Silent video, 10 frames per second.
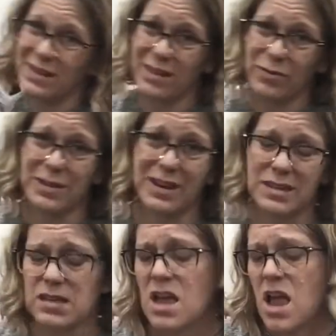in love with
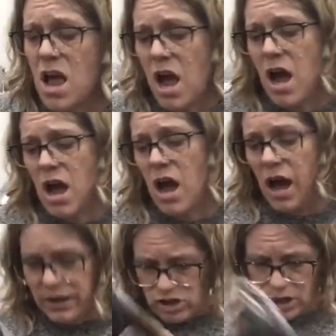this.
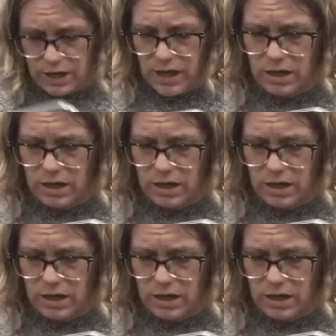I took it